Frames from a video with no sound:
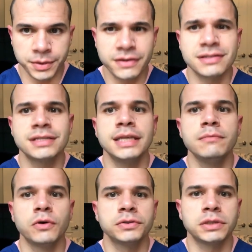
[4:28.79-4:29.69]
This is the
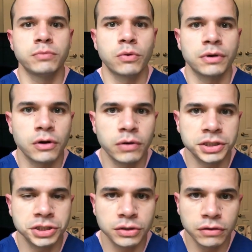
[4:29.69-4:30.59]
most important
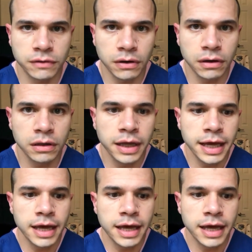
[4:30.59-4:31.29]
question overall.